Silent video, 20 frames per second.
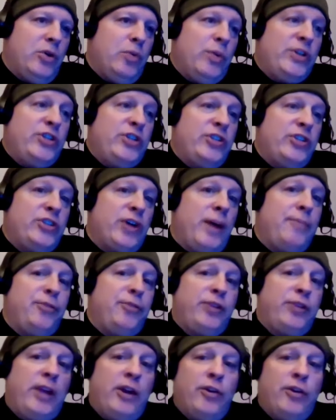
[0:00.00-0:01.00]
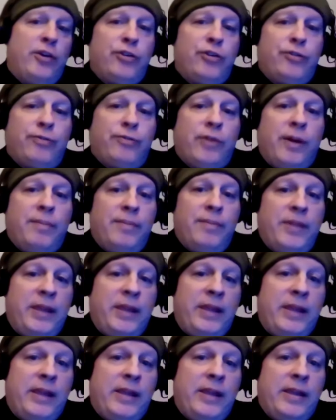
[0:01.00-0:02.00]
which is upstairs from
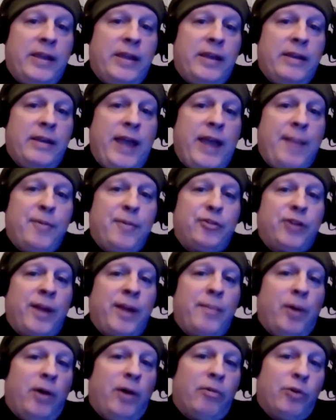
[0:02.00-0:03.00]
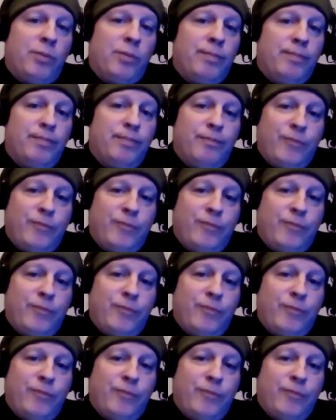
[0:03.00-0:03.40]
the Hammerstein Ballroom,